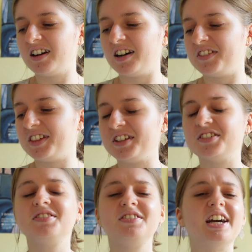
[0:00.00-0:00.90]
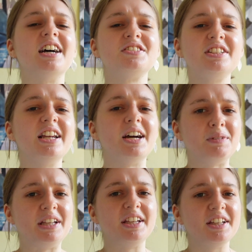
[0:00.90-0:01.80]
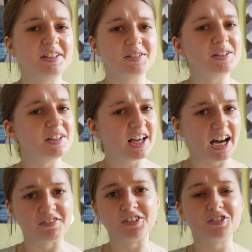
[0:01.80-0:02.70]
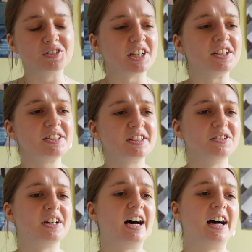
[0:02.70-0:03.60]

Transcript: I think, yeah, she let me have the full dose at